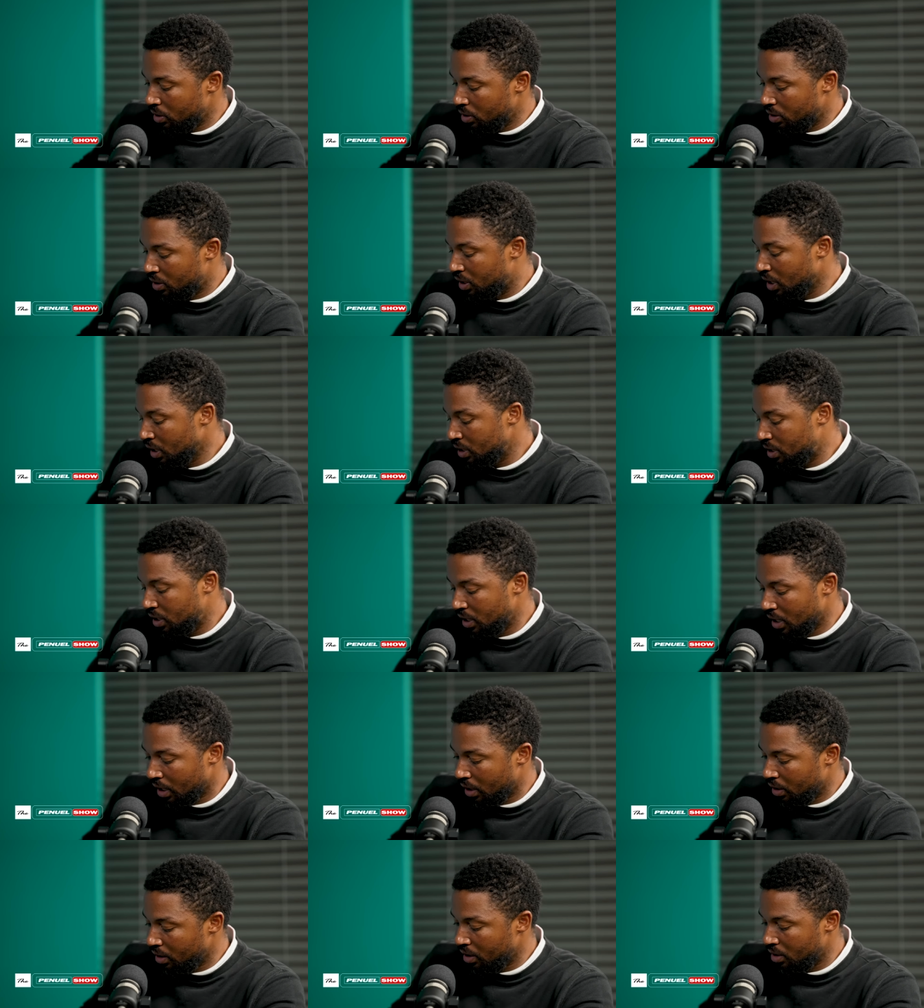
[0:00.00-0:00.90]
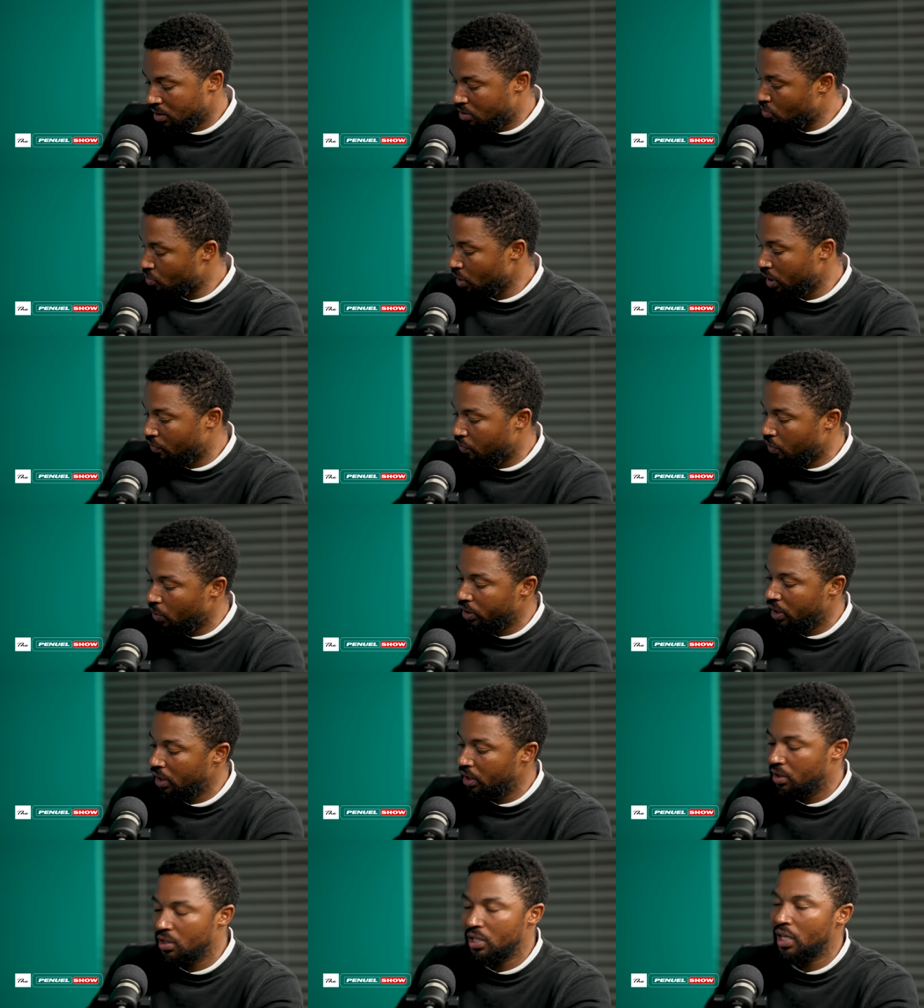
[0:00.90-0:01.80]
this year is straightforward.
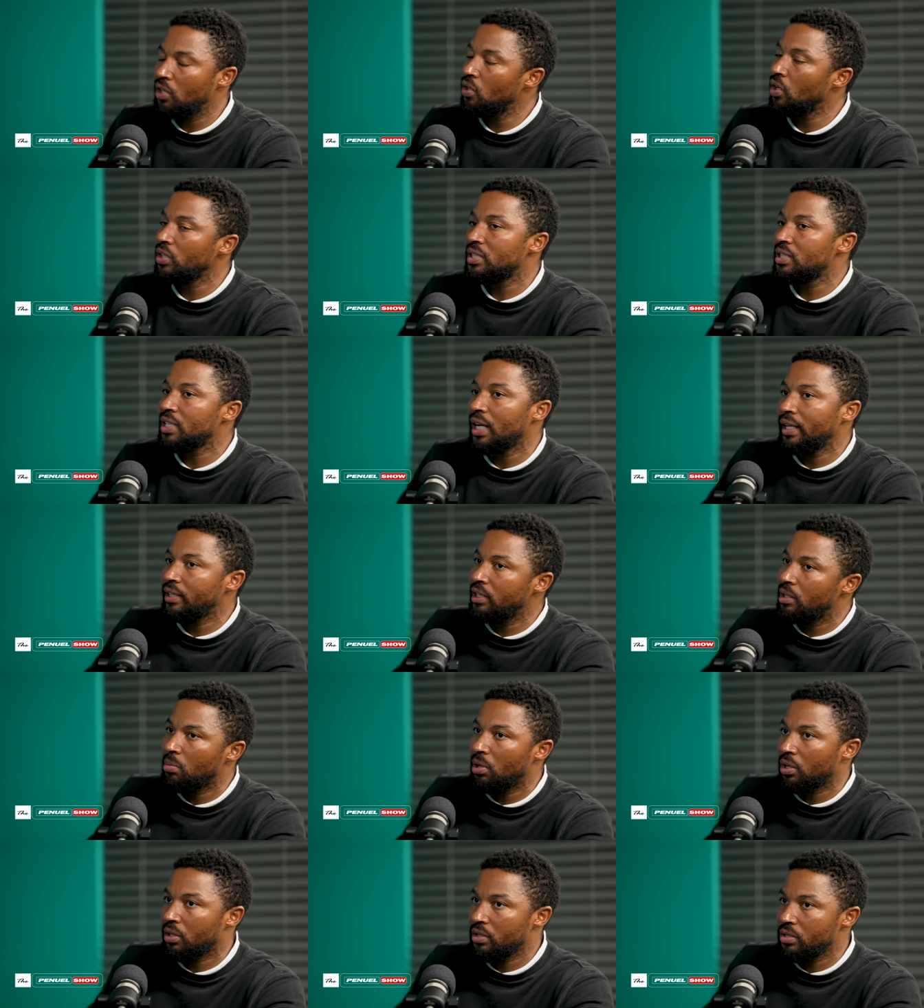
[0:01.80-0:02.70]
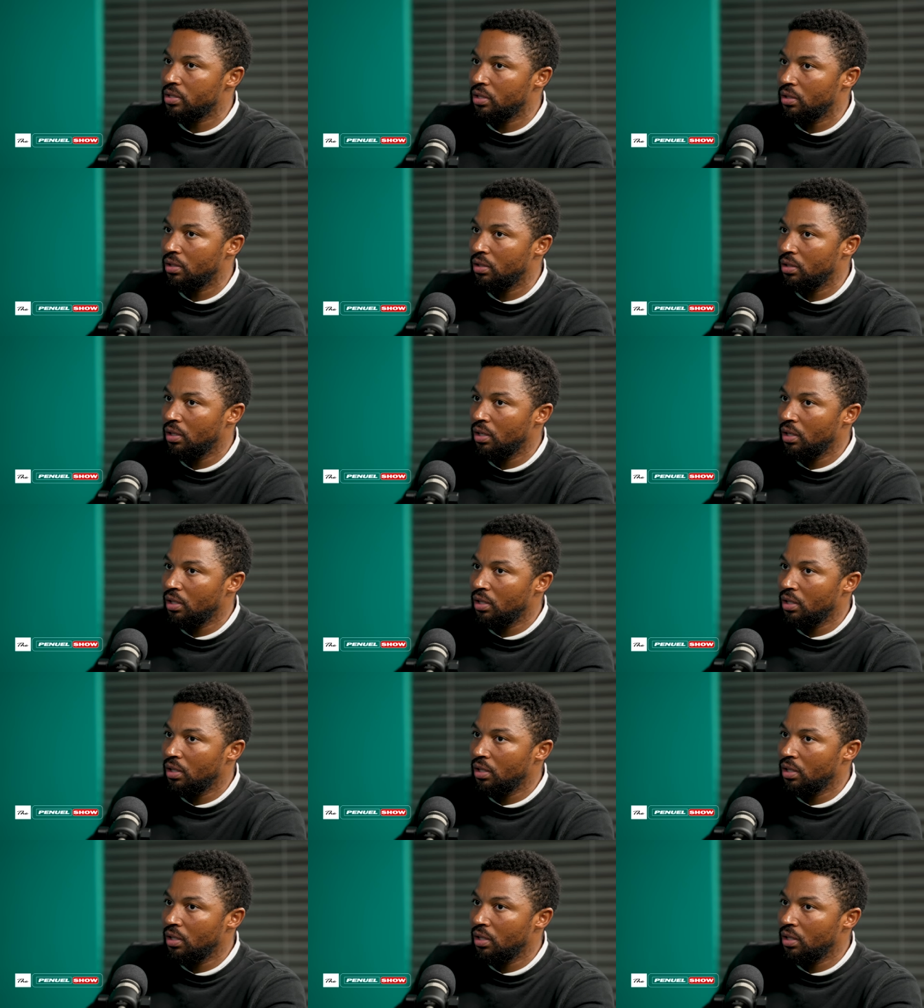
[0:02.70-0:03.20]
They're not selling democracy.